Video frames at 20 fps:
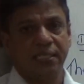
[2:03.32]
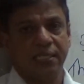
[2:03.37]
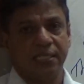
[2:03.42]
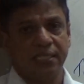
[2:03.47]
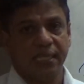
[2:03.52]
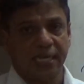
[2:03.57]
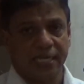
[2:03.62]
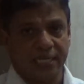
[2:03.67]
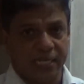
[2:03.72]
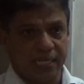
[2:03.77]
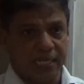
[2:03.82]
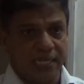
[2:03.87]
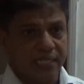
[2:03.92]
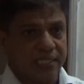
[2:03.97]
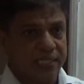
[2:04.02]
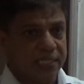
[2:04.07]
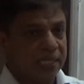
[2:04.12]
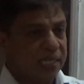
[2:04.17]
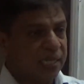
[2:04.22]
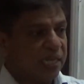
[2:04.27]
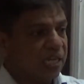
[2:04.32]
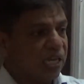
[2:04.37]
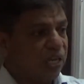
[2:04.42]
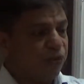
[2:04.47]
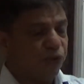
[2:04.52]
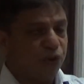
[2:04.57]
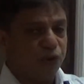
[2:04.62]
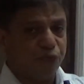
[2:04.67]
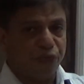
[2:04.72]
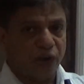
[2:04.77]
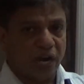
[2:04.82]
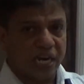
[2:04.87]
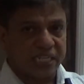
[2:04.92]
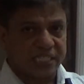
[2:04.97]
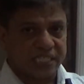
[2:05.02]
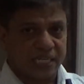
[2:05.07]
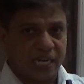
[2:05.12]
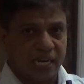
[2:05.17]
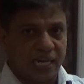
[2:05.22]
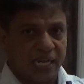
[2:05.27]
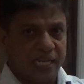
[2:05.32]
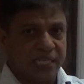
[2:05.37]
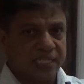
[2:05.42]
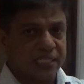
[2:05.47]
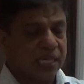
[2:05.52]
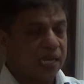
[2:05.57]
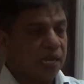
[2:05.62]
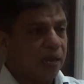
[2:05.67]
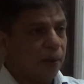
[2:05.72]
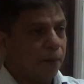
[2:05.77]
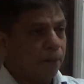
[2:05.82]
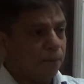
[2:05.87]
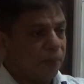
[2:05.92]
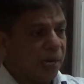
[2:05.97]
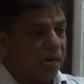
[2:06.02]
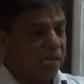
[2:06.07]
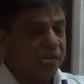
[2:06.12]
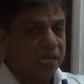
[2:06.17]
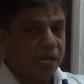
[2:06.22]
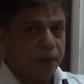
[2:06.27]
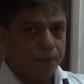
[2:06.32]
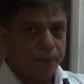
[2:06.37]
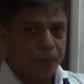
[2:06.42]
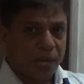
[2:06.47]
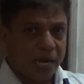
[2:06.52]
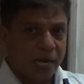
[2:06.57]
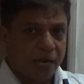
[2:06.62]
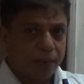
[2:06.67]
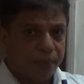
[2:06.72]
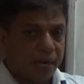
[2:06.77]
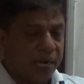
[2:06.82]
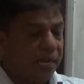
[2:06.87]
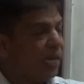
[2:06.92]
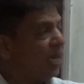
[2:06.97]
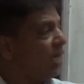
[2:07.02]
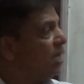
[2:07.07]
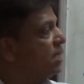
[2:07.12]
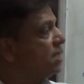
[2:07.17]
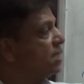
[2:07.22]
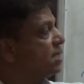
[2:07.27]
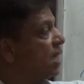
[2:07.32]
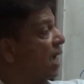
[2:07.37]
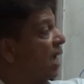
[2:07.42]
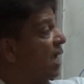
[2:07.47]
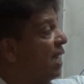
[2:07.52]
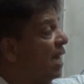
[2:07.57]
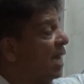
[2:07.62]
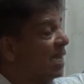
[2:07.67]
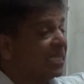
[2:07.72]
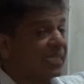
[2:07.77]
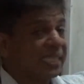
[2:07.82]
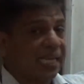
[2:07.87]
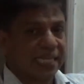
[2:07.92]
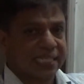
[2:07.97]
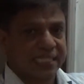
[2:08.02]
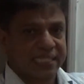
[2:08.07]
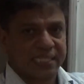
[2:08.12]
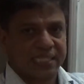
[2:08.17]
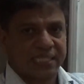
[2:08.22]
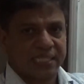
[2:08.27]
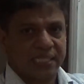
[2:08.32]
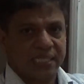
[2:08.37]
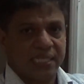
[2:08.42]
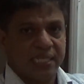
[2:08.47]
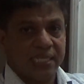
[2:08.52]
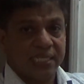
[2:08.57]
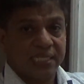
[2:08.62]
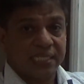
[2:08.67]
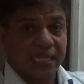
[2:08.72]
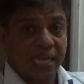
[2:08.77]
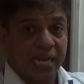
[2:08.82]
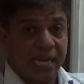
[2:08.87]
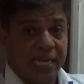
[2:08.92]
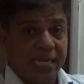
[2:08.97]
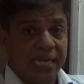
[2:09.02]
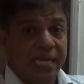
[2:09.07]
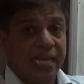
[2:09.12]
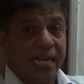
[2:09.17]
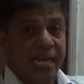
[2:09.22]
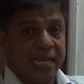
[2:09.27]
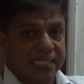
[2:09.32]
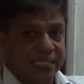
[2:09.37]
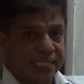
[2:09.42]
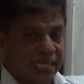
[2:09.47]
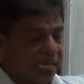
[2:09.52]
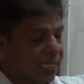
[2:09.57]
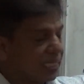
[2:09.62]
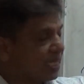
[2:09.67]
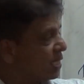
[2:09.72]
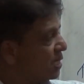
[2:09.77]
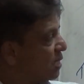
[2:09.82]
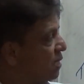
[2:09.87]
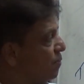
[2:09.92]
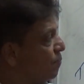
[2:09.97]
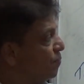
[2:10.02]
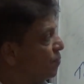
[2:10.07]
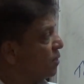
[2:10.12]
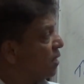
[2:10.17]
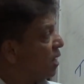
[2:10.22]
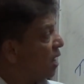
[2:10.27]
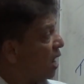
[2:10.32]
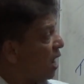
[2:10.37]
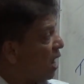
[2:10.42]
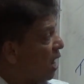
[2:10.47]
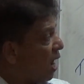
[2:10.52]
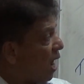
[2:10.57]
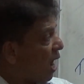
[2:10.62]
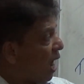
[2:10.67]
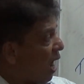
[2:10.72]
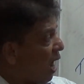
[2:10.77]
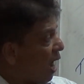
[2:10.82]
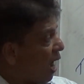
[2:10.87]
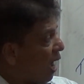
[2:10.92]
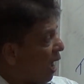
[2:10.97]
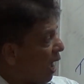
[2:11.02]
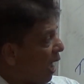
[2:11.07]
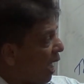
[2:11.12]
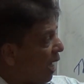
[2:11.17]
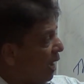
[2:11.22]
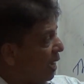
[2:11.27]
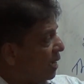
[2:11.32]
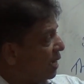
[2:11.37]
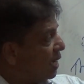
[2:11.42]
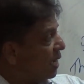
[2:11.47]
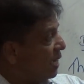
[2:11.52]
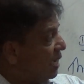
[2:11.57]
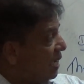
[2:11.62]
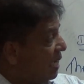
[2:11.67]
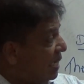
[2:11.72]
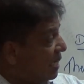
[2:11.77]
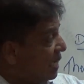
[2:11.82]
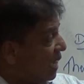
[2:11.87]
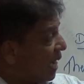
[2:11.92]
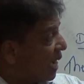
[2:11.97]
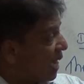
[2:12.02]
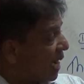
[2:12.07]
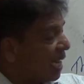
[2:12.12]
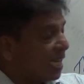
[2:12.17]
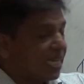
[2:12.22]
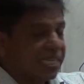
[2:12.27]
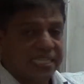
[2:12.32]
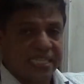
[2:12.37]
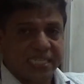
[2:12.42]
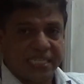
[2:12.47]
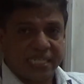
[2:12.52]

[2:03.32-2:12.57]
That is, given function is multiplied by sin Sx. Sin Sx and integrate